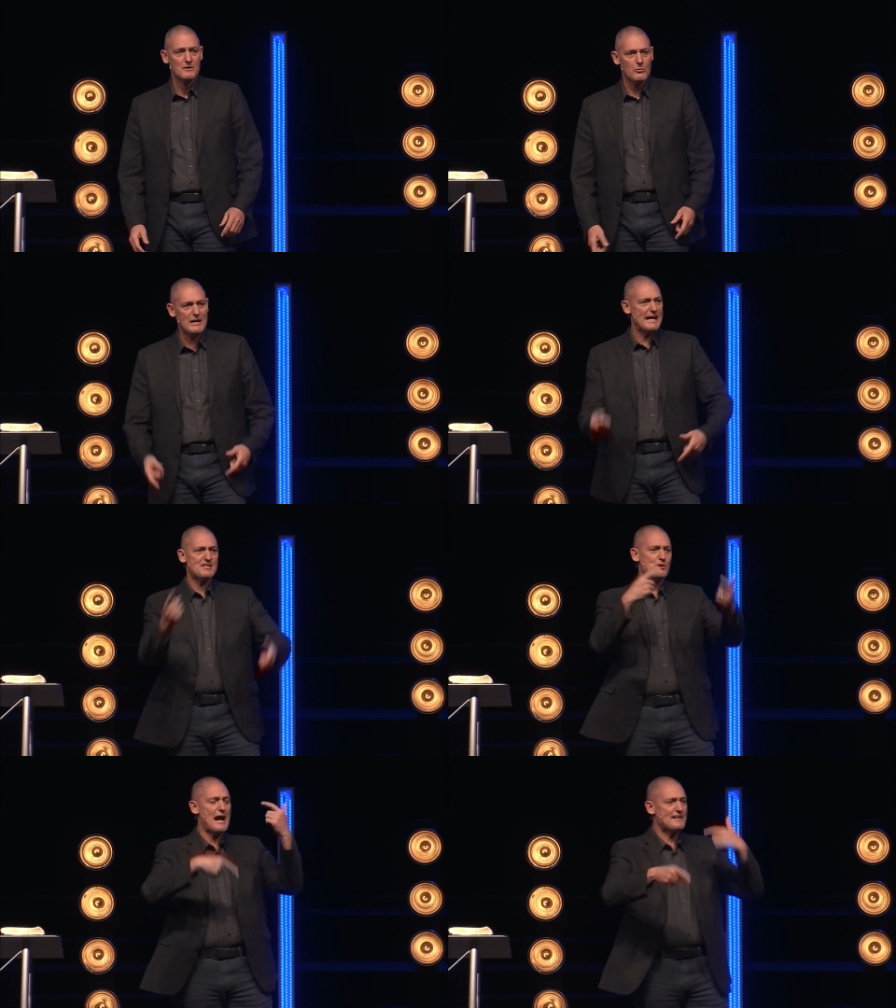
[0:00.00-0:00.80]
When he
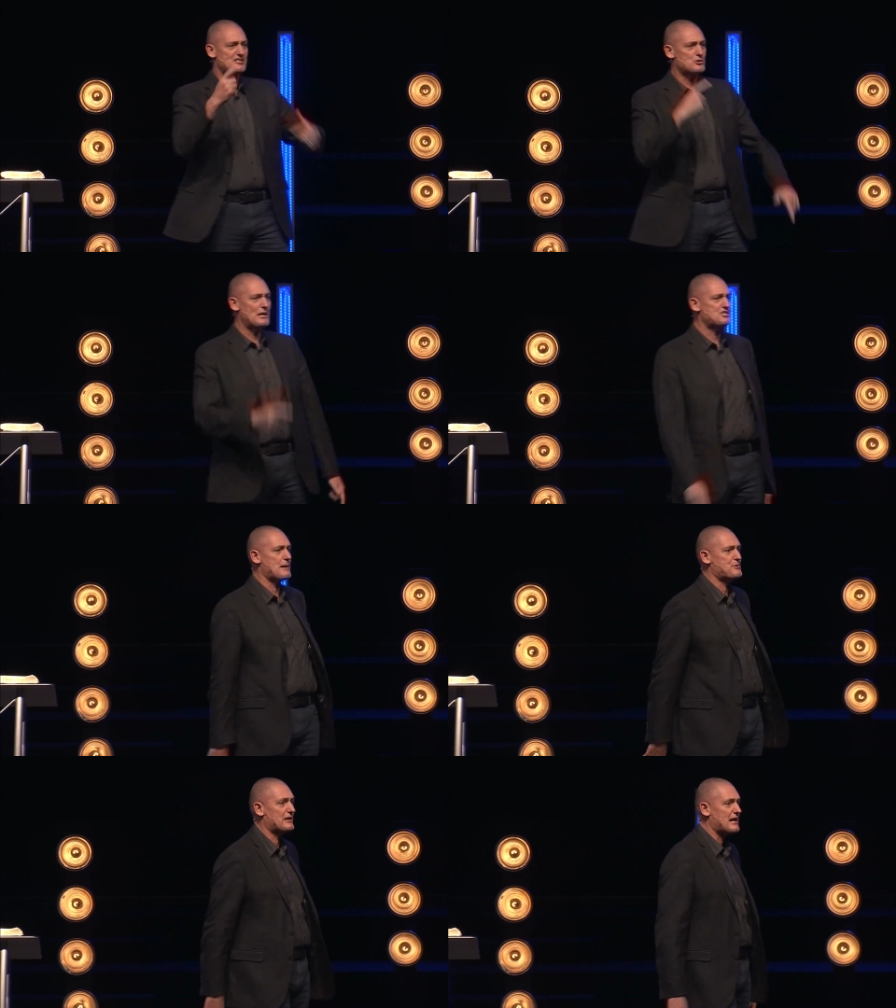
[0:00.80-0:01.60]
tried to switch
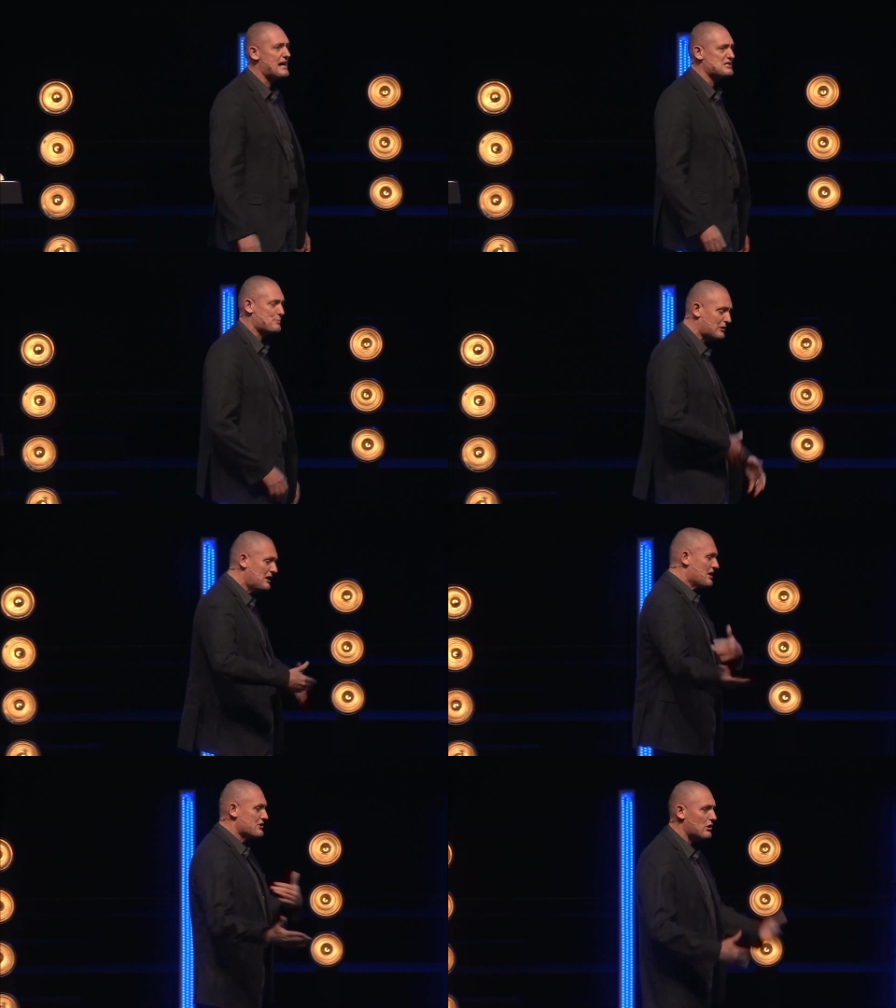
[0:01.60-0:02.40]
up the gospel,
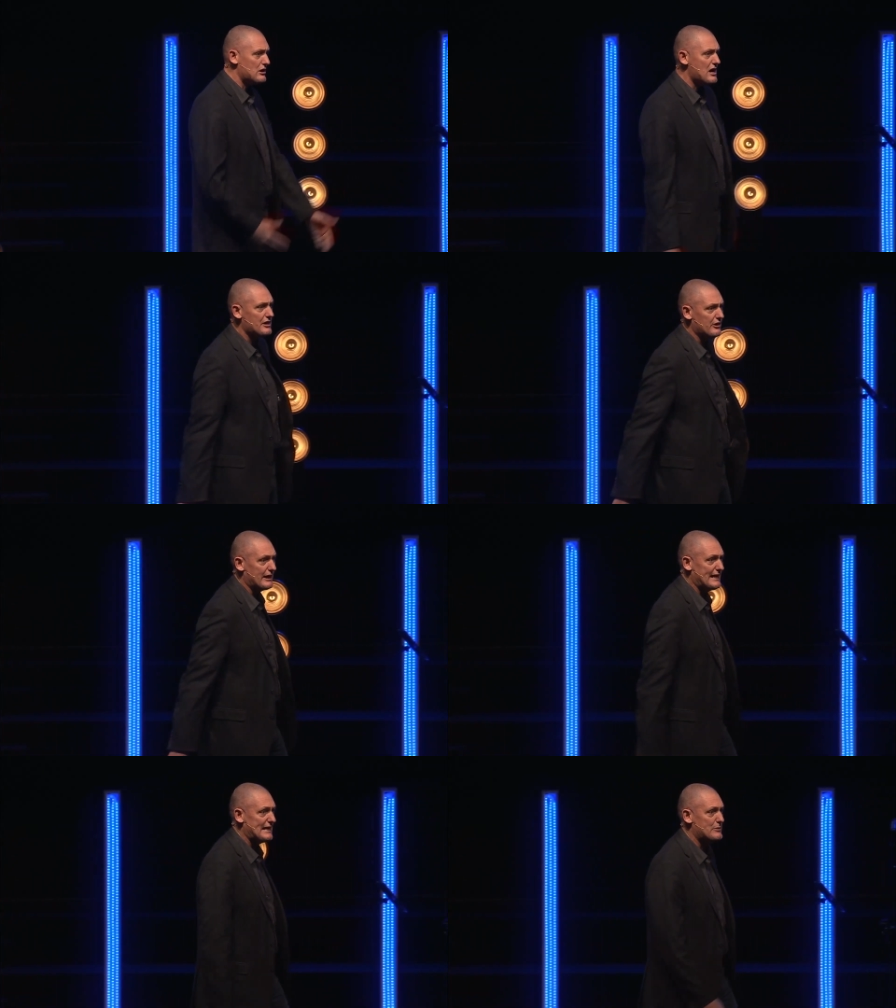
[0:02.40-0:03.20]
no longer
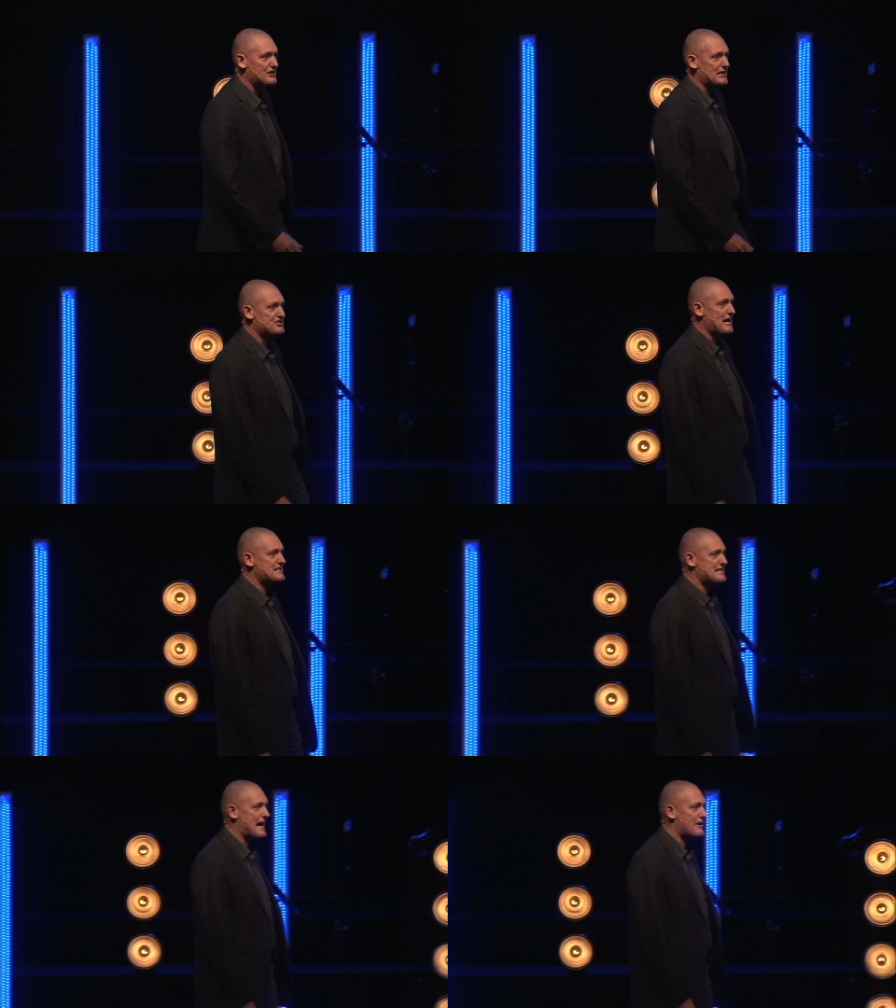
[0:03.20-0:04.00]
eating with the
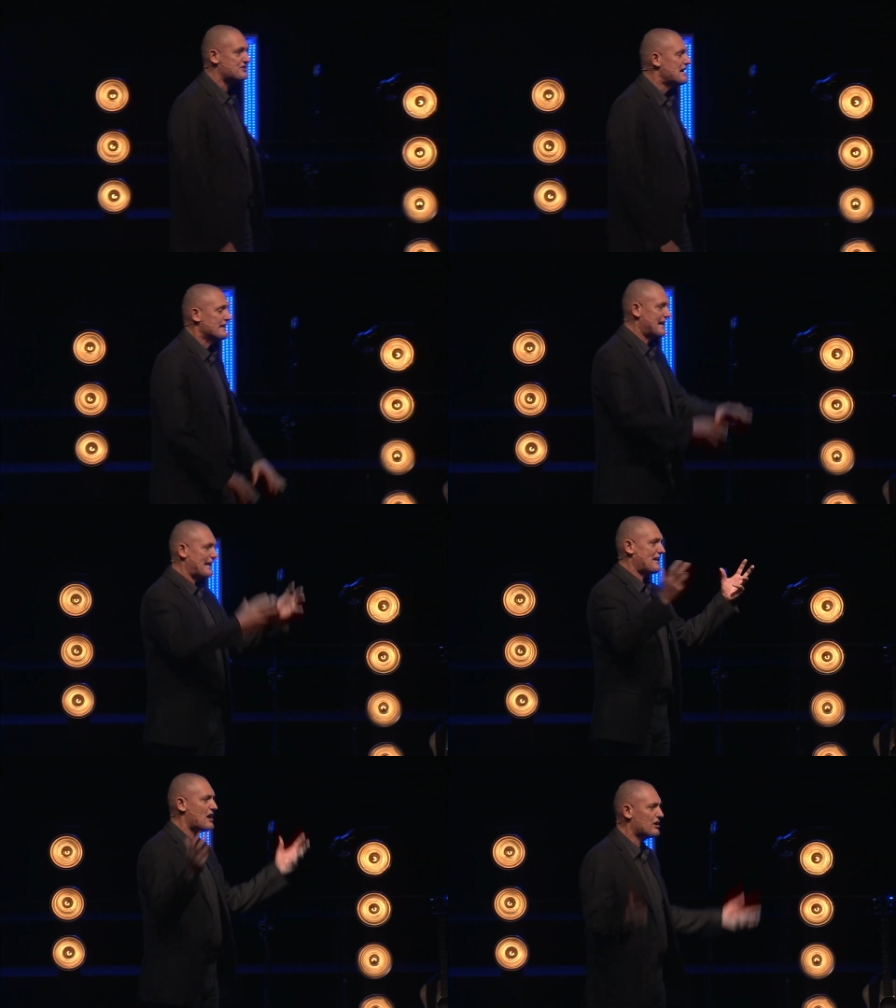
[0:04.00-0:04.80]
Gentiles,
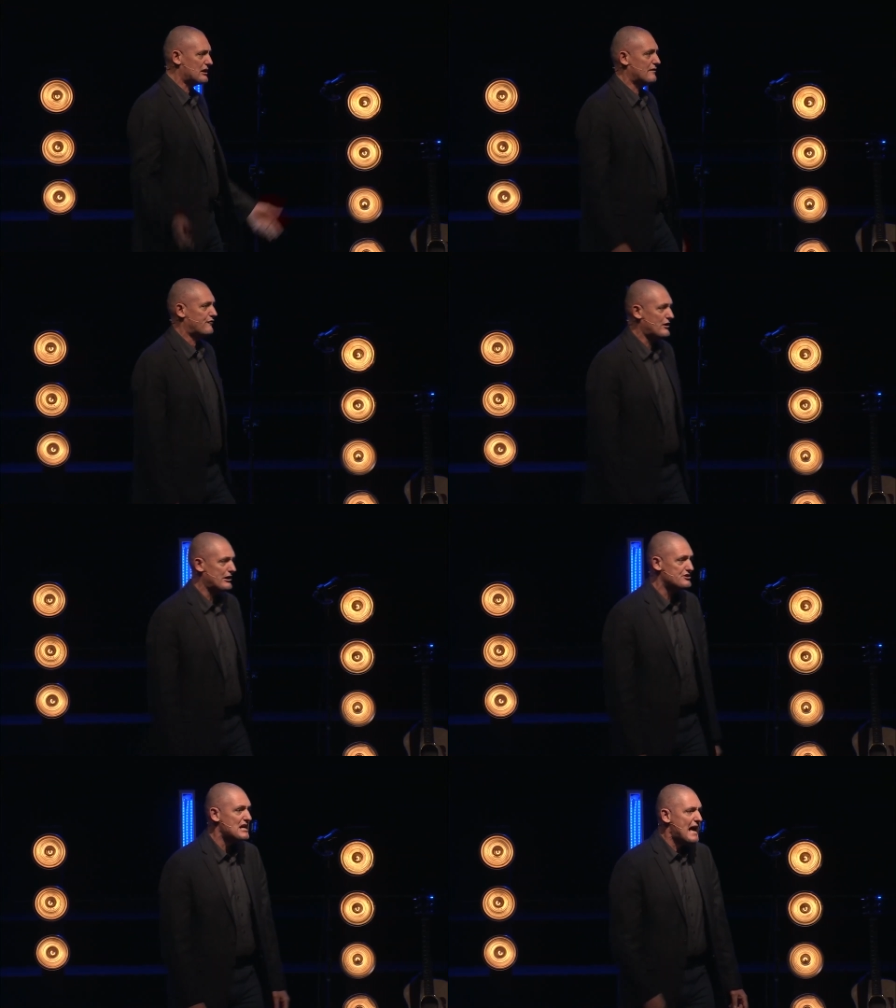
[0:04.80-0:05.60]
getting all
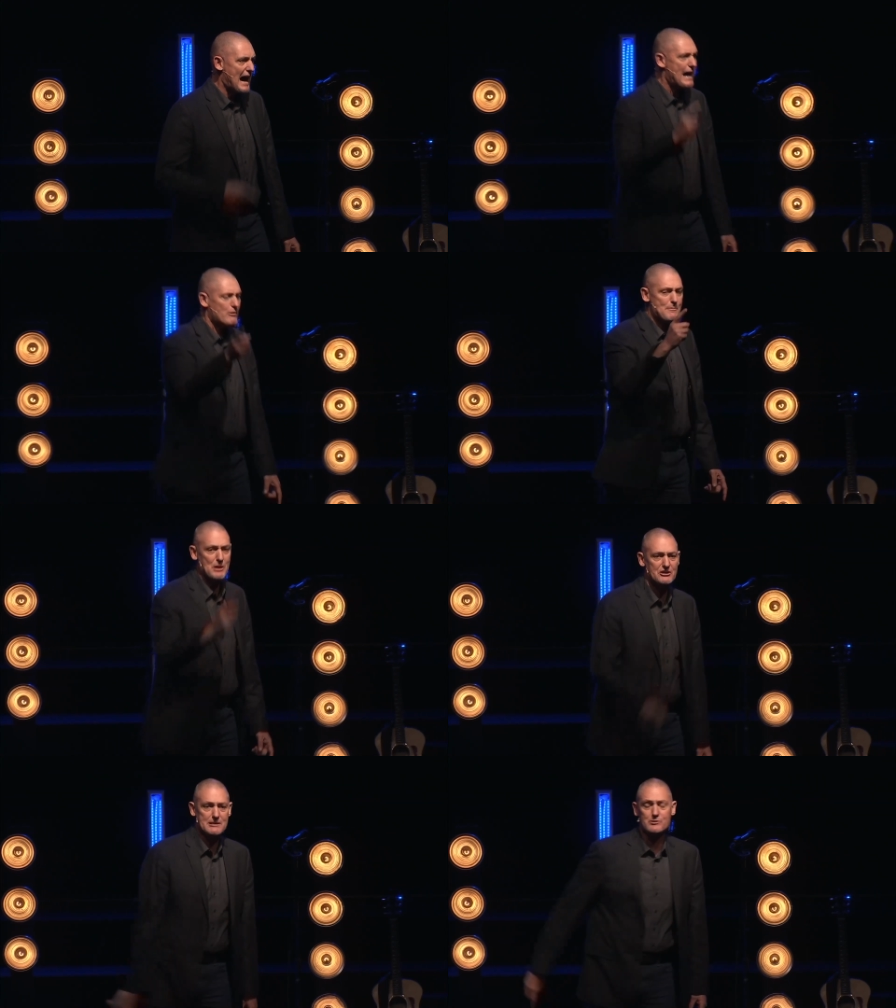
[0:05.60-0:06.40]
confused, I
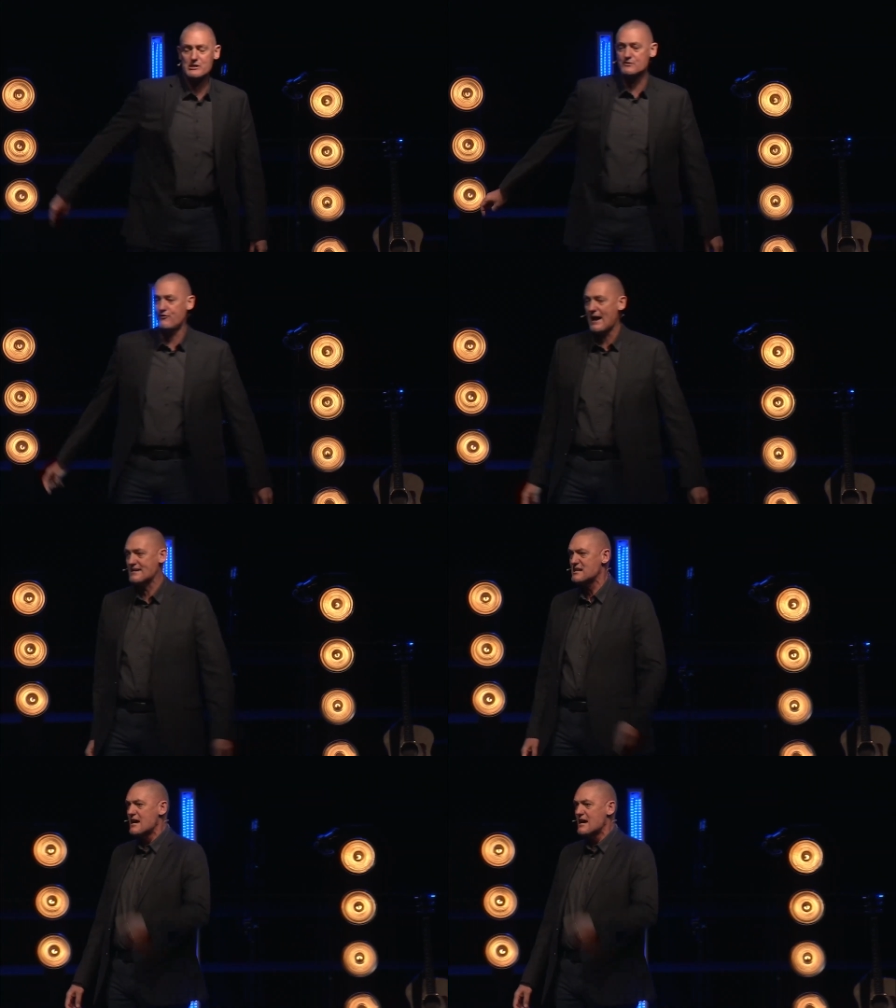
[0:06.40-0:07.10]
rebuked him to his face.